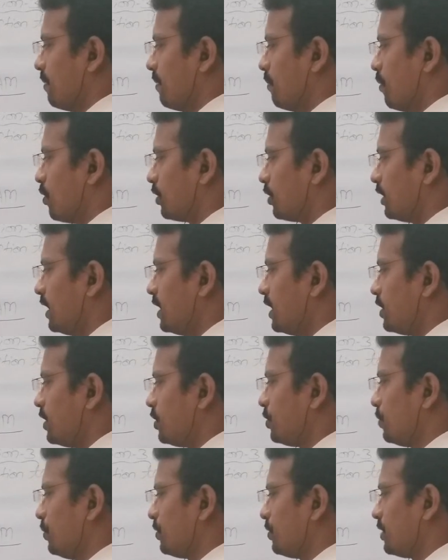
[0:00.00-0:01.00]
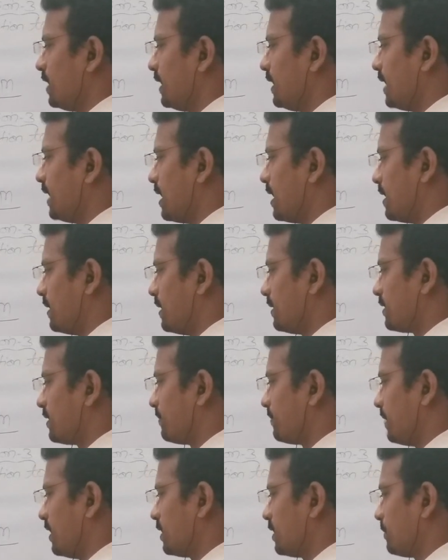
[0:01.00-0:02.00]
more than 2
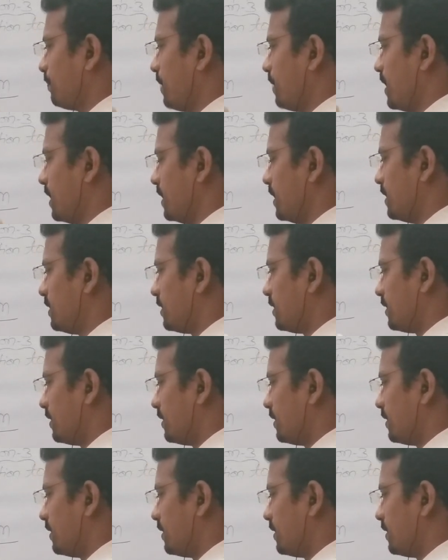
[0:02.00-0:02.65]
gigahertz speed,